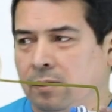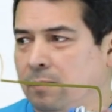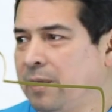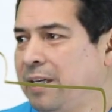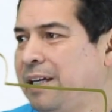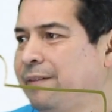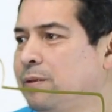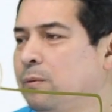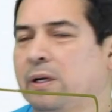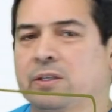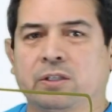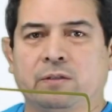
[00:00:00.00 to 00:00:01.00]
You may have to
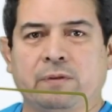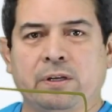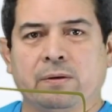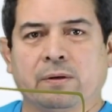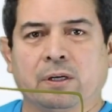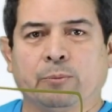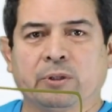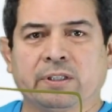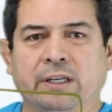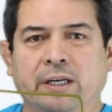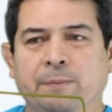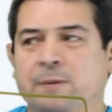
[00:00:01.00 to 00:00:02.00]
watch this video a couple of
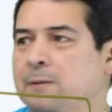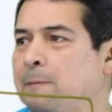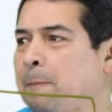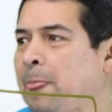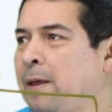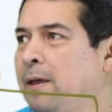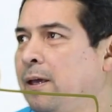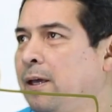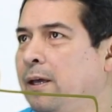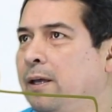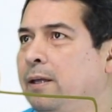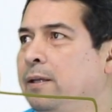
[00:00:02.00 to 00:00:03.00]
times,
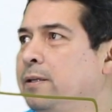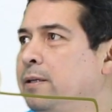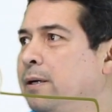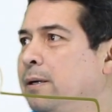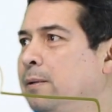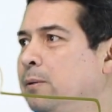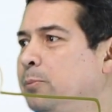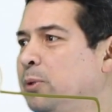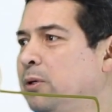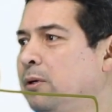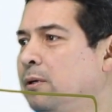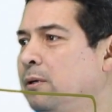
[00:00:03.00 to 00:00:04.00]
and I hope